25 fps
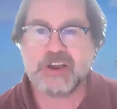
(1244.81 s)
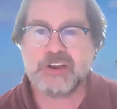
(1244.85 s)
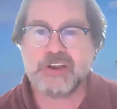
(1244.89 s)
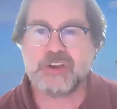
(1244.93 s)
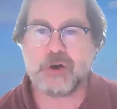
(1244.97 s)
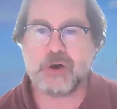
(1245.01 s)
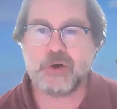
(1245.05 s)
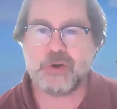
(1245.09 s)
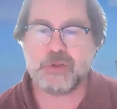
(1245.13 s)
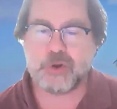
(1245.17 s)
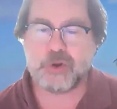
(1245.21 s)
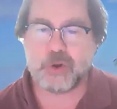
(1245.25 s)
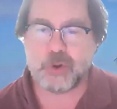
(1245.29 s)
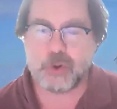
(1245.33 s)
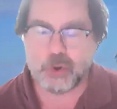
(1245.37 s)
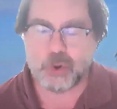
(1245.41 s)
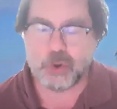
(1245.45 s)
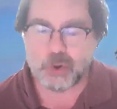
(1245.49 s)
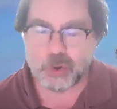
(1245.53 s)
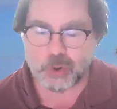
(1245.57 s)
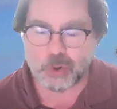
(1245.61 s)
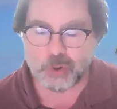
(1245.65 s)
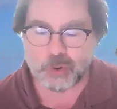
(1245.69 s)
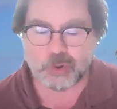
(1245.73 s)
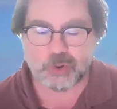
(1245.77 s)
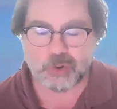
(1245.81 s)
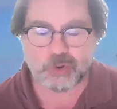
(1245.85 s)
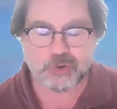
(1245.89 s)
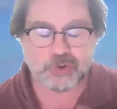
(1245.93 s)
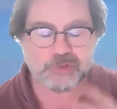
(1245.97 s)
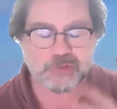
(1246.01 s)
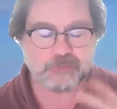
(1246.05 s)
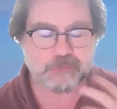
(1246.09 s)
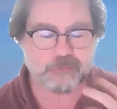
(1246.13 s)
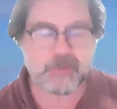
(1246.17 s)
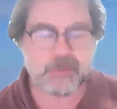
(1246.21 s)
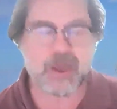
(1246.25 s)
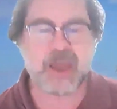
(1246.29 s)
The
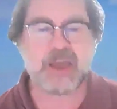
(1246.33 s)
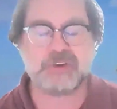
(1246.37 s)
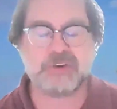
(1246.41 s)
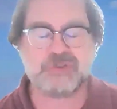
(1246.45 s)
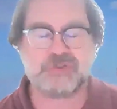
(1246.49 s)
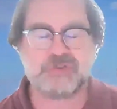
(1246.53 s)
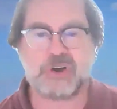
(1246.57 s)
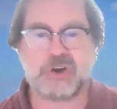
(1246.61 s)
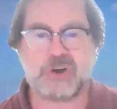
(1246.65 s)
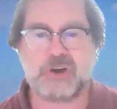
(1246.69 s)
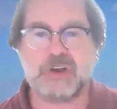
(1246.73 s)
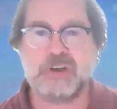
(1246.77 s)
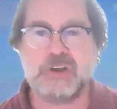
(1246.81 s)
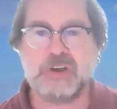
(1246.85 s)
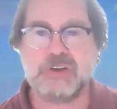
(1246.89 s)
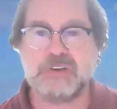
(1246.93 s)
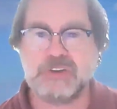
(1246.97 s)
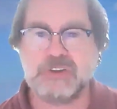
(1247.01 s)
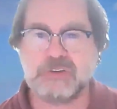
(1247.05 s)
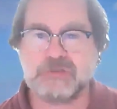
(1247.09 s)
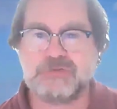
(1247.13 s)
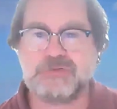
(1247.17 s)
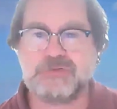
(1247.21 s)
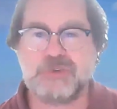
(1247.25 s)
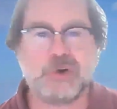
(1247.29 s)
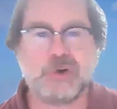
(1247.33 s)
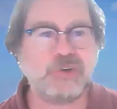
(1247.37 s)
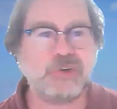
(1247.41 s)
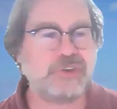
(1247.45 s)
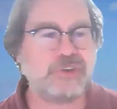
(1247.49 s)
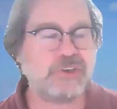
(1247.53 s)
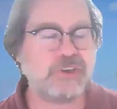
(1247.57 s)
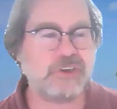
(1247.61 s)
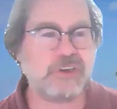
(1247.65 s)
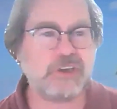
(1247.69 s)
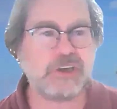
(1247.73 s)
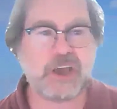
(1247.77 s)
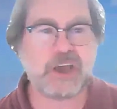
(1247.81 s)
whole mantra,
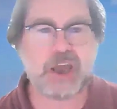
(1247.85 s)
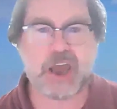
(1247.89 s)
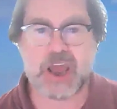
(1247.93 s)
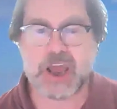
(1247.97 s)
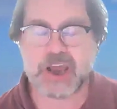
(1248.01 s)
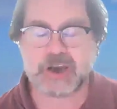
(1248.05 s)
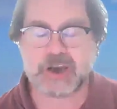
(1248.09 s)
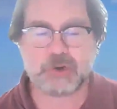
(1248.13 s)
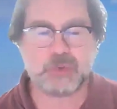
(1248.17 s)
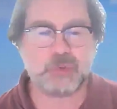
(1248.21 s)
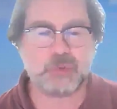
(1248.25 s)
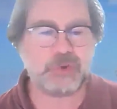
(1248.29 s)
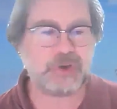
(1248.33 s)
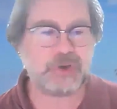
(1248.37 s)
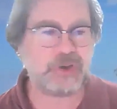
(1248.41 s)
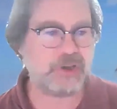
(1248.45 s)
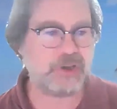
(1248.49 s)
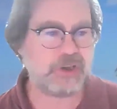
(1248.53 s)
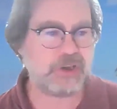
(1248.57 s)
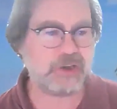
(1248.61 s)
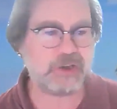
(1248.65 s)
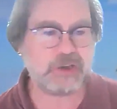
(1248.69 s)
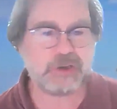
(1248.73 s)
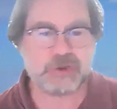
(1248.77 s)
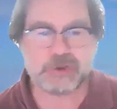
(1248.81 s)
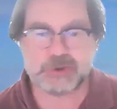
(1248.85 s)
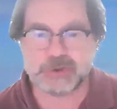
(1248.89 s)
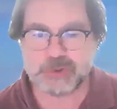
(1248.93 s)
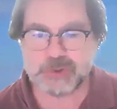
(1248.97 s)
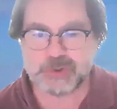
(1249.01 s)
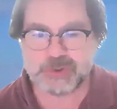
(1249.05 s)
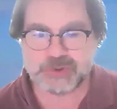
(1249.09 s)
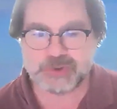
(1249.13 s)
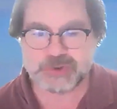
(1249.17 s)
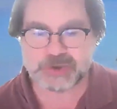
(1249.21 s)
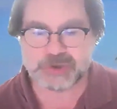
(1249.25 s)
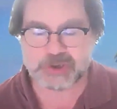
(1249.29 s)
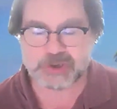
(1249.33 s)
diversity, equity,
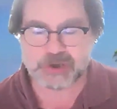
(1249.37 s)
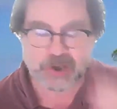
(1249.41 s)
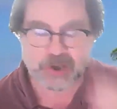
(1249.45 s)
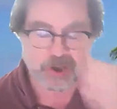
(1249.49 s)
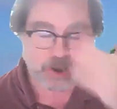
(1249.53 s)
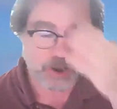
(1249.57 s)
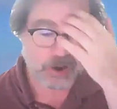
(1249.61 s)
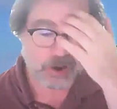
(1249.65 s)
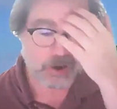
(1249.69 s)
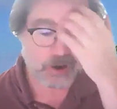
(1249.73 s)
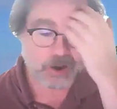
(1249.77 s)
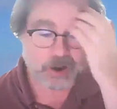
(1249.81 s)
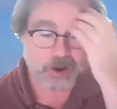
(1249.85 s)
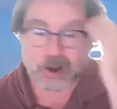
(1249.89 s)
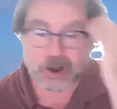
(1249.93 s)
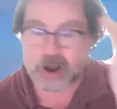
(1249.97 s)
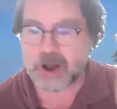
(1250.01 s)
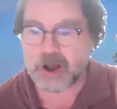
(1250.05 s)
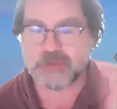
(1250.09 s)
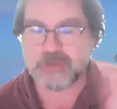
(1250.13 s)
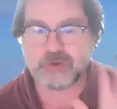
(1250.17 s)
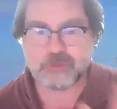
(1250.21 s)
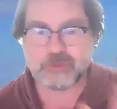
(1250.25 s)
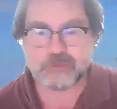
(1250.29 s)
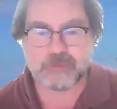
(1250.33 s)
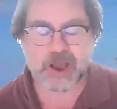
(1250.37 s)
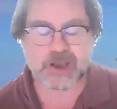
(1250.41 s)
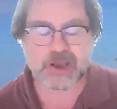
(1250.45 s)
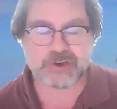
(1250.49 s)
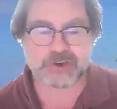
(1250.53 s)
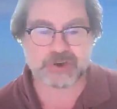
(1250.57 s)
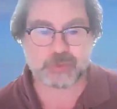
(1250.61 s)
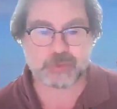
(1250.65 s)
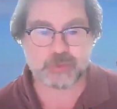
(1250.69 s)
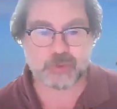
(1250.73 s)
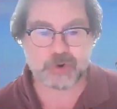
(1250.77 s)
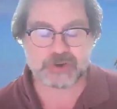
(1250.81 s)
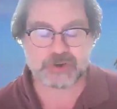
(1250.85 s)
inclusion, other
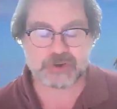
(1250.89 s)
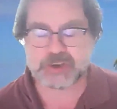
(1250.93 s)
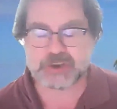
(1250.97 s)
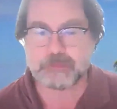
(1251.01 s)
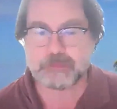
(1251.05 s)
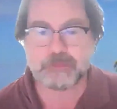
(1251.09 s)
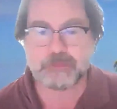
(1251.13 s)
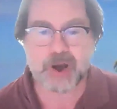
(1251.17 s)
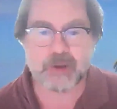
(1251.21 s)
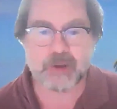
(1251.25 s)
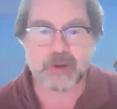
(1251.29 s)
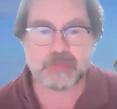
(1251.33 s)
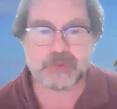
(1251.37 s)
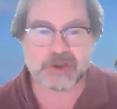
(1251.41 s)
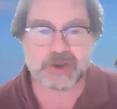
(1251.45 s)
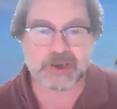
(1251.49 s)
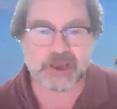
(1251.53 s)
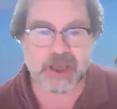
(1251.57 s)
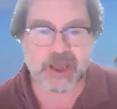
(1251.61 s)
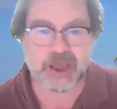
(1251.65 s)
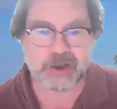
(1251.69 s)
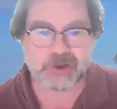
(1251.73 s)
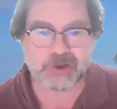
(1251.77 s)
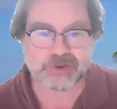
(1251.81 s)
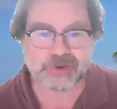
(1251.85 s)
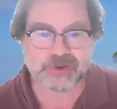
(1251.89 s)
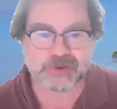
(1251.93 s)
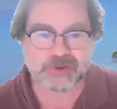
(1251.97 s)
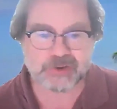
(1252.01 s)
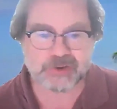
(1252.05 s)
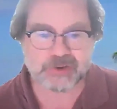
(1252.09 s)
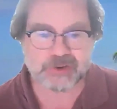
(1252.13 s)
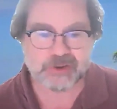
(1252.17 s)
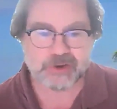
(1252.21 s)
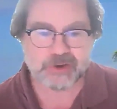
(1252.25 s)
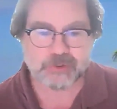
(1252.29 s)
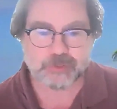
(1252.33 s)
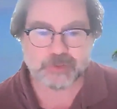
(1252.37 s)
magic words like public health,
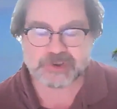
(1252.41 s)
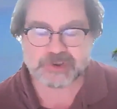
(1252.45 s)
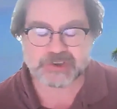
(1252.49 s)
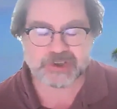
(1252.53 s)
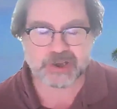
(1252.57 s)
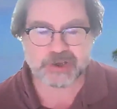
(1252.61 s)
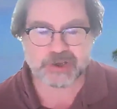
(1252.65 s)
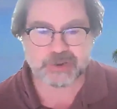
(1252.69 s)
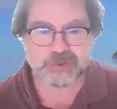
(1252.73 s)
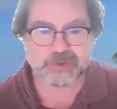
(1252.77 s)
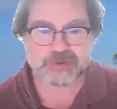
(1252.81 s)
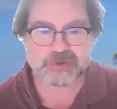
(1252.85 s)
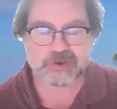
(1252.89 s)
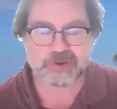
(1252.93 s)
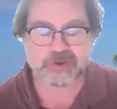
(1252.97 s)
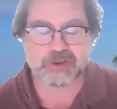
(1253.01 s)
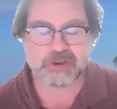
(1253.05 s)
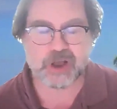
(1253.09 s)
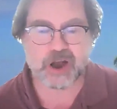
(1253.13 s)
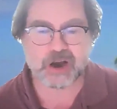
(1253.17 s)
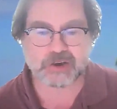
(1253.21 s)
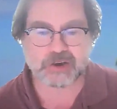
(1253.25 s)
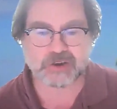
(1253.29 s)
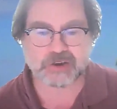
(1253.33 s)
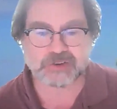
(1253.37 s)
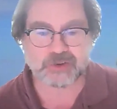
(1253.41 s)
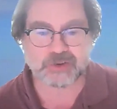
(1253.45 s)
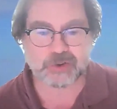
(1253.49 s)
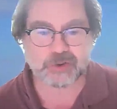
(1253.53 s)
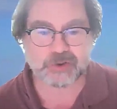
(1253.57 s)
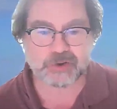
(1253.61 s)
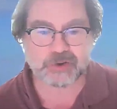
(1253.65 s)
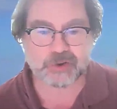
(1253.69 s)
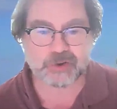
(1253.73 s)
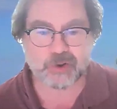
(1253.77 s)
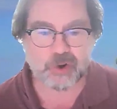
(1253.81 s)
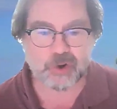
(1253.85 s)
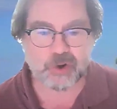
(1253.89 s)
which they use to lock us all
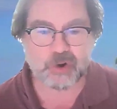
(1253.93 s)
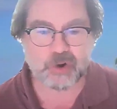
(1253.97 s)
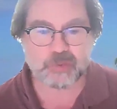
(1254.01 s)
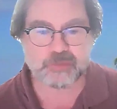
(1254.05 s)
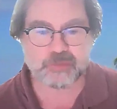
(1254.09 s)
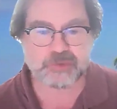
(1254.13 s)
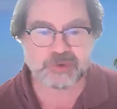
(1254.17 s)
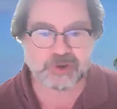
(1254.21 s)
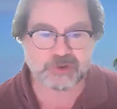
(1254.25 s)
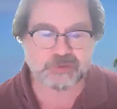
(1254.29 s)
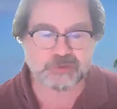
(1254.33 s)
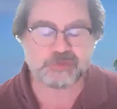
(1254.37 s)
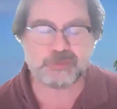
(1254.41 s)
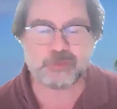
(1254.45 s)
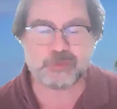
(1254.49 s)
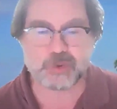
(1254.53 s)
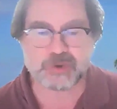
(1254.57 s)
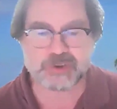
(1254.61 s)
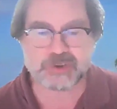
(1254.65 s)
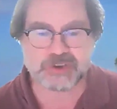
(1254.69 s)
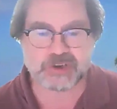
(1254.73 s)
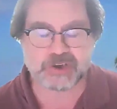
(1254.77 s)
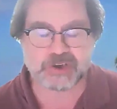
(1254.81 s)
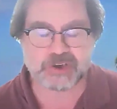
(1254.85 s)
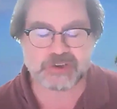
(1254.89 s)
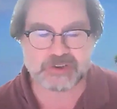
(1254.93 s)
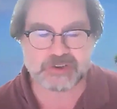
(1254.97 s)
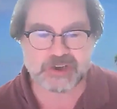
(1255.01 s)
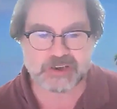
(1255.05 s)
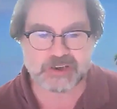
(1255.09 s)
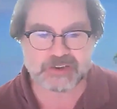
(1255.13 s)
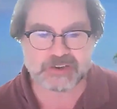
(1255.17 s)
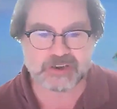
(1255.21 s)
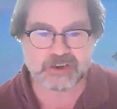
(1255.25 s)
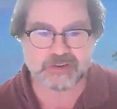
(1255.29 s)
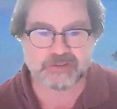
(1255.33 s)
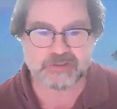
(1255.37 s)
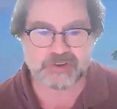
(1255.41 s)
in our homes and force an
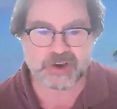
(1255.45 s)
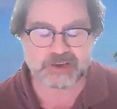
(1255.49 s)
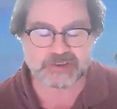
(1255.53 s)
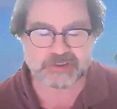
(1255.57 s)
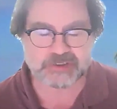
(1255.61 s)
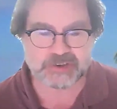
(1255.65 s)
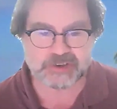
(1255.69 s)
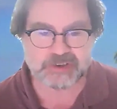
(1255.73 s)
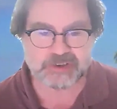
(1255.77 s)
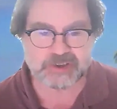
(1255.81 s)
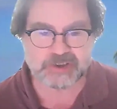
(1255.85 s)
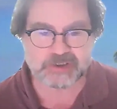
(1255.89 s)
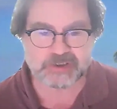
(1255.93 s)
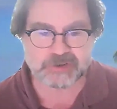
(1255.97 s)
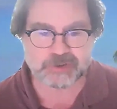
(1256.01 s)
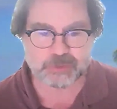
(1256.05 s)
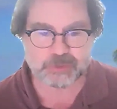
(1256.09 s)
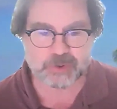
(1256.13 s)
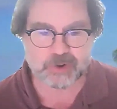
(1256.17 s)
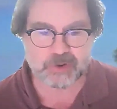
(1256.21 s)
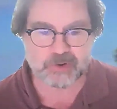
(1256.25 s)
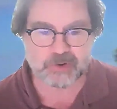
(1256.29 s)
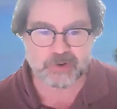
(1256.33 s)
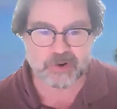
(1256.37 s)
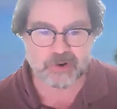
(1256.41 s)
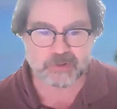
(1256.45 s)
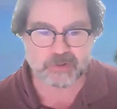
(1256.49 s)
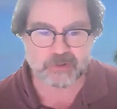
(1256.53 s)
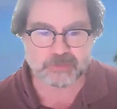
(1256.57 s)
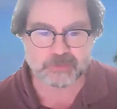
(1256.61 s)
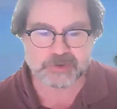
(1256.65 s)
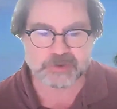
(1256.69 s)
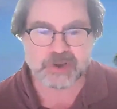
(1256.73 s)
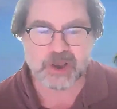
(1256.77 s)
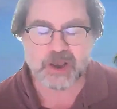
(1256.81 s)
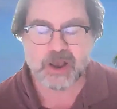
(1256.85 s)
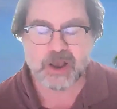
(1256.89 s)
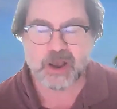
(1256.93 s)
untested vaccine into our
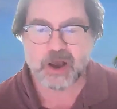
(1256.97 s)
arms.